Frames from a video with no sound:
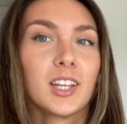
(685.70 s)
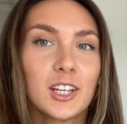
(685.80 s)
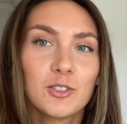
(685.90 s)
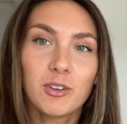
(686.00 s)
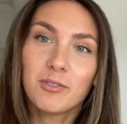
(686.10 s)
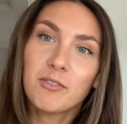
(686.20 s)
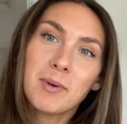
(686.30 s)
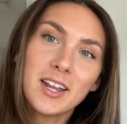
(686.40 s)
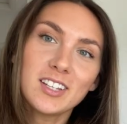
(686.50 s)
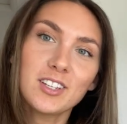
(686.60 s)
So if you've
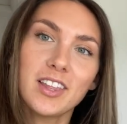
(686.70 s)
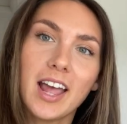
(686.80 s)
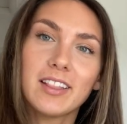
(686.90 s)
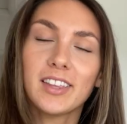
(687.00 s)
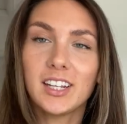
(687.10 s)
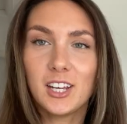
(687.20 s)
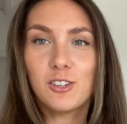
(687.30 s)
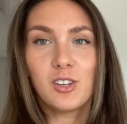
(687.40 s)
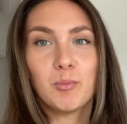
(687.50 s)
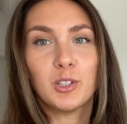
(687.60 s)
made it till the end, thank you
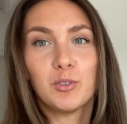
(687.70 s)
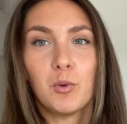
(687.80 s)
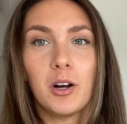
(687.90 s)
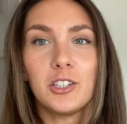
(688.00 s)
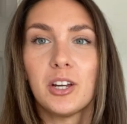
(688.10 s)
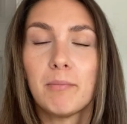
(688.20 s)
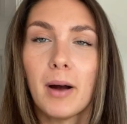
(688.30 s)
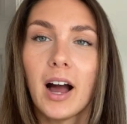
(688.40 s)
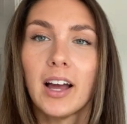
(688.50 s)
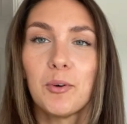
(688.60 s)
so much for watching
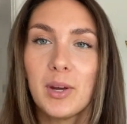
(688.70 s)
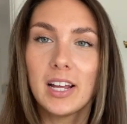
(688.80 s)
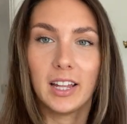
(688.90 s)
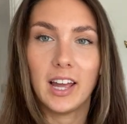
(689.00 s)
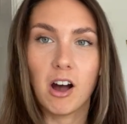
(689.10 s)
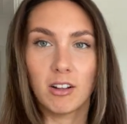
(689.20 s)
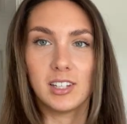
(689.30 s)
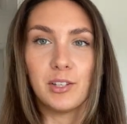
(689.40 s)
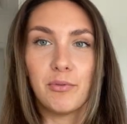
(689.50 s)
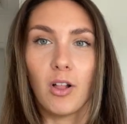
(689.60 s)
my weekly
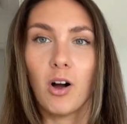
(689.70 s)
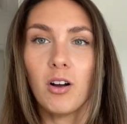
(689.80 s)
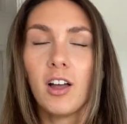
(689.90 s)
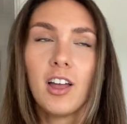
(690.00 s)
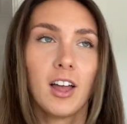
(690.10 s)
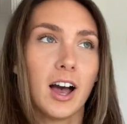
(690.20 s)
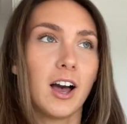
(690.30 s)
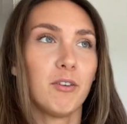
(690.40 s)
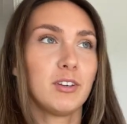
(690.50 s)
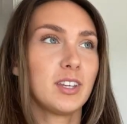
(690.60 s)
artist vlog.
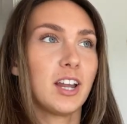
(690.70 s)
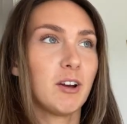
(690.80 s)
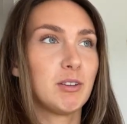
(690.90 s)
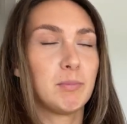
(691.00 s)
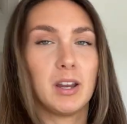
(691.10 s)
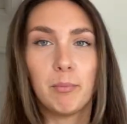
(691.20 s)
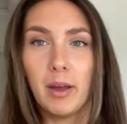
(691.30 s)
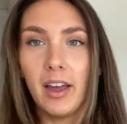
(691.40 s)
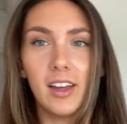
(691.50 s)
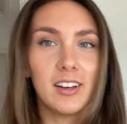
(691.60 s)
Obviously I know it's been a
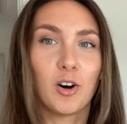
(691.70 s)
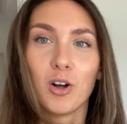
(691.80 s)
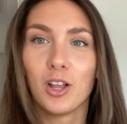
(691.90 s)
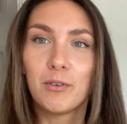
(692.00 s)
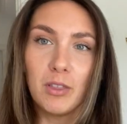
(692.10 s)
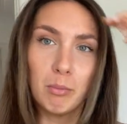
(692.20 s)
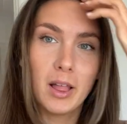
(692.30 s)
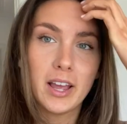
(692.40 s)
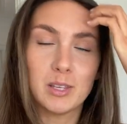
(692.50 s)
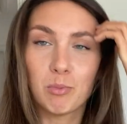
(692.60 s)
bit all over the
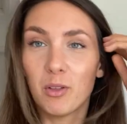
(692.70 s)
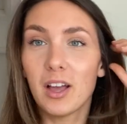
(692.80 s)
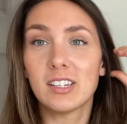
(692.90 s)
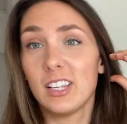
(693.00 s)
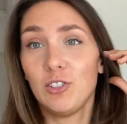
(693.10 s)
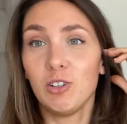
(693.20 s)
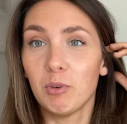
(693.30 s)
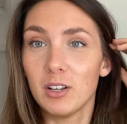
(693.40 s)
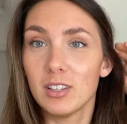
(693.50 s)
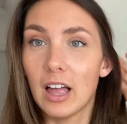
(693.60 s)
place, but that's literally
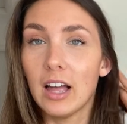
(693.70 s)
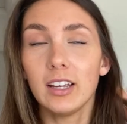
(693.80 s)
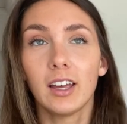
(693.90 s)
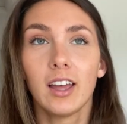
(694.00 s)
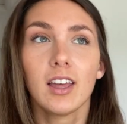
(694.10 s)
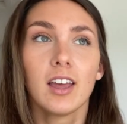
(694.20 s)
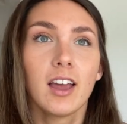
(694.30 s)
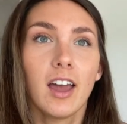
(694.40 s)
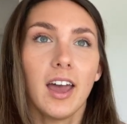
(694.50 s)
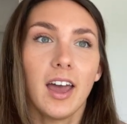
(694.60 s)
what it's like.
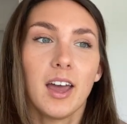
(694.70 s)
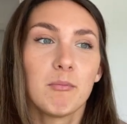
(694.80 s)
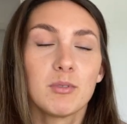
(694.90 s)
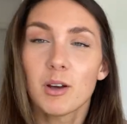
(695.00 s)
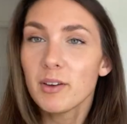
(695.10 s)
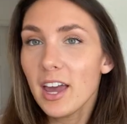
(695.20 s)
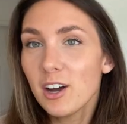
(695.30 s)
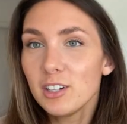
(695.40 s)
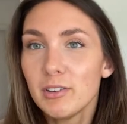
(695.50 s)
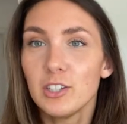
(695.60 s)
So yeah,
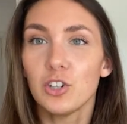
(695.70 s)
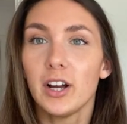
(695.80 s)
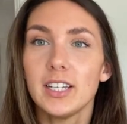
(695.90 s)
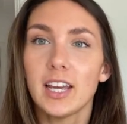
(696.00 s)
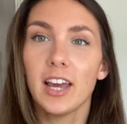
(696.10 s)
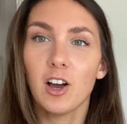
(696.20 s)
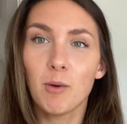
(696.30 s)
hope you've enjoyed it.